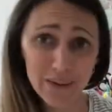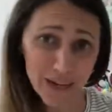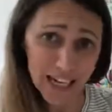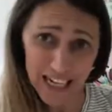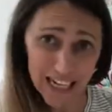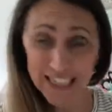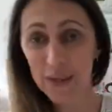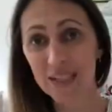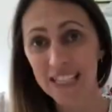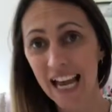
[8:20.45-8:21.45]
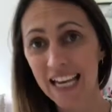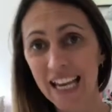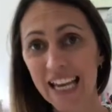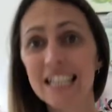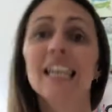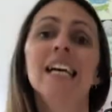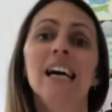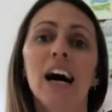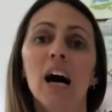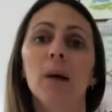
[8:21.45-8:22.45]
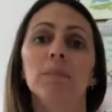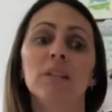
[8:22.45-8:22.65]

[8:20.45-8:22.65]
Woo, so excited.